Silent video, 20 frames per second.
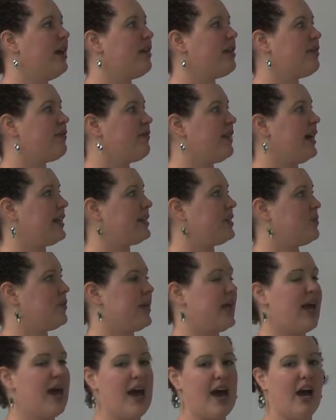the fact that we
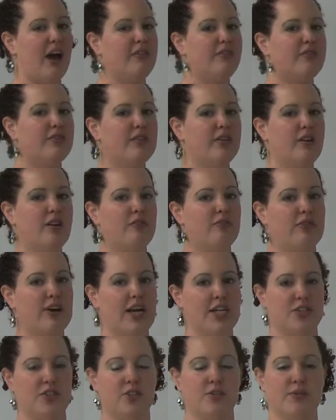have
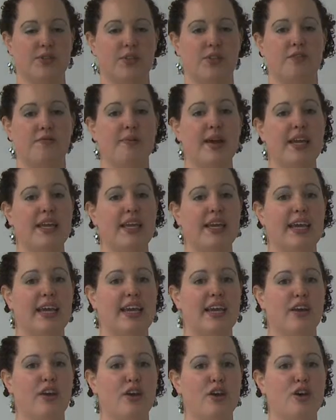fractional reserve banking